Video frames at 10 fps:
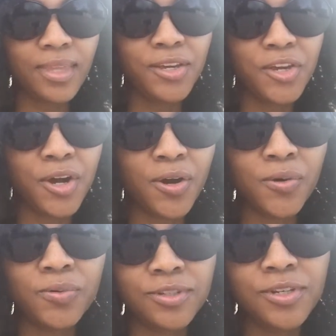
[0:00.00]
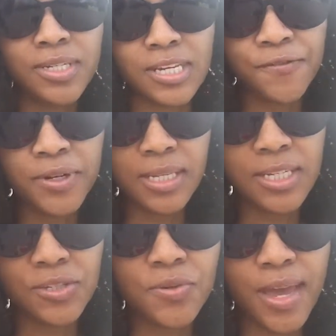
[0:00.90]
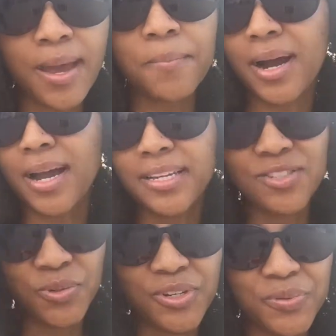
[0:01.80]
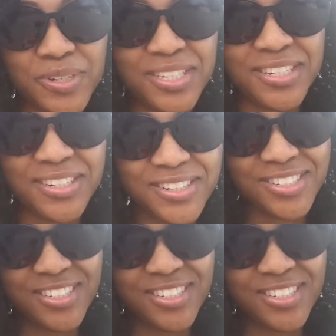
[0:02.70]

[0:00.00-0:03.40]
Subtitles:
you can definitely do that by doing your research.